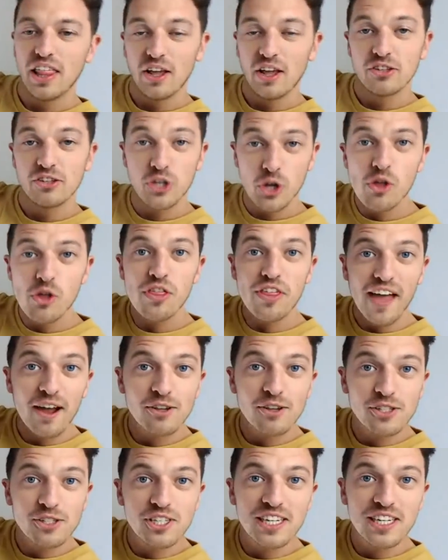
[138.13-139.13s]

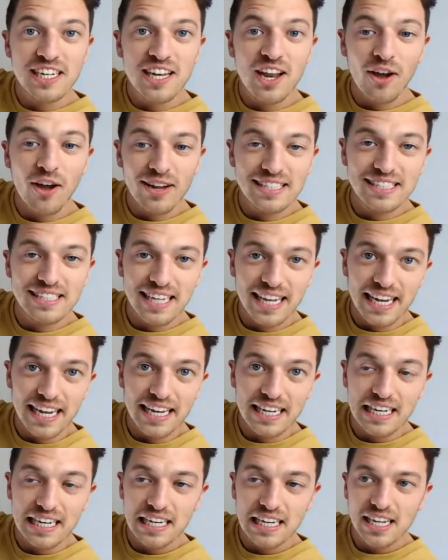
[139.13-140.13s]

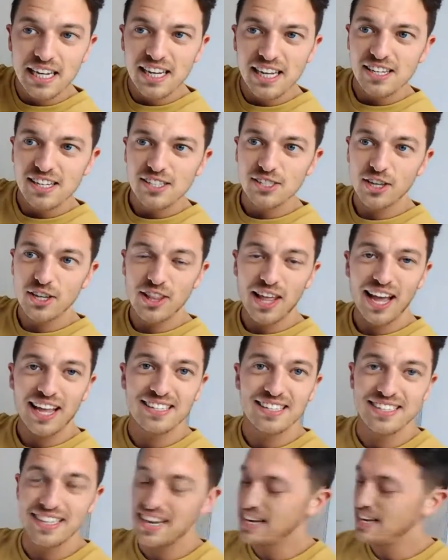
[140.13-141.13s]
2019. So
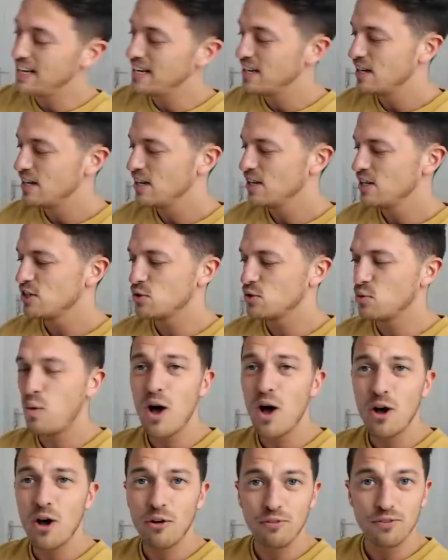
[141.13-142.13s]
that's in
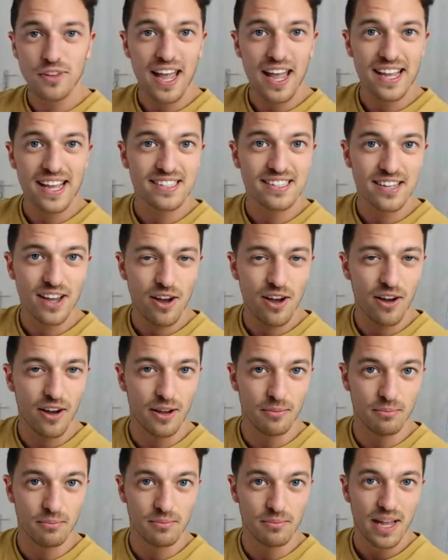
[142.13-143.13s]
12 days'
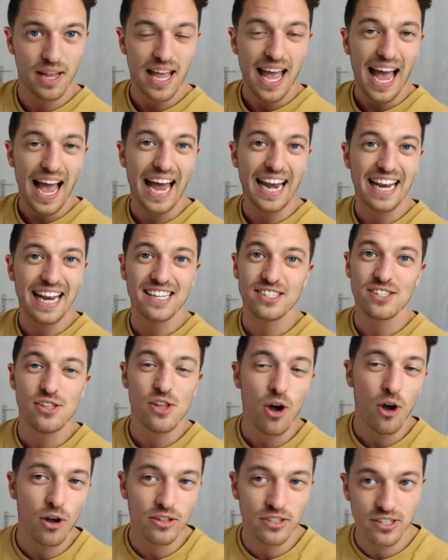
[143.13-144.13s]
time. And it's
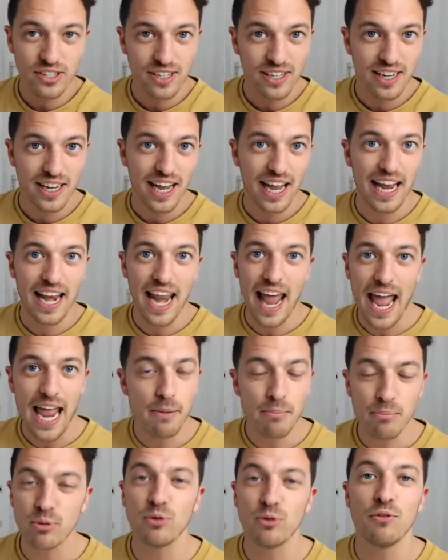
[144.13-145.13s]
not an
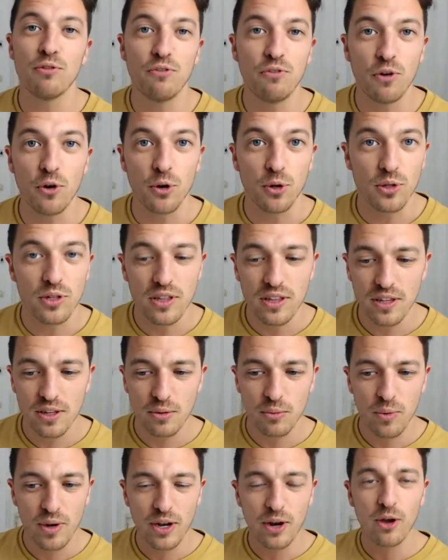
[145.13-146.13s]
April Fool.
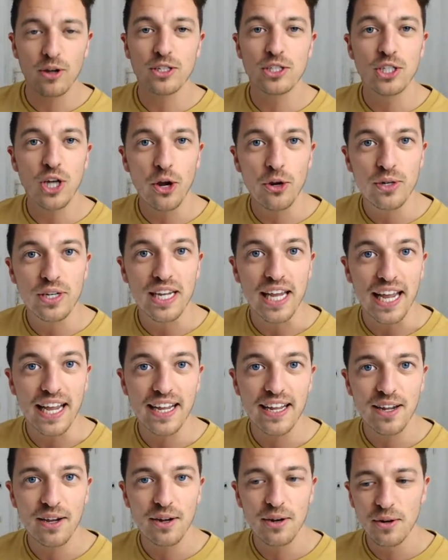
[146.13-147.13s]
We're not
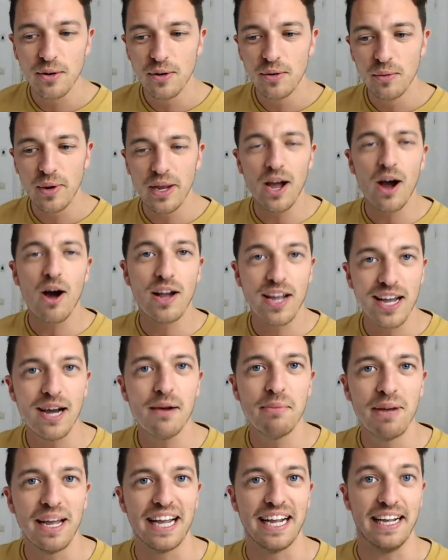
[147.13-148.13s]
joking. We are
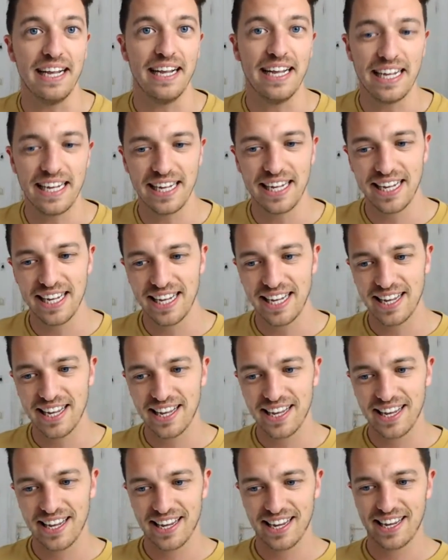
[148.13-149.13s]
coming.
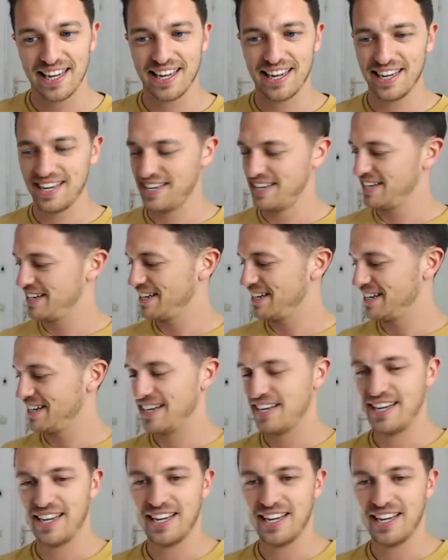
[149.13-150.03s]
We are. We're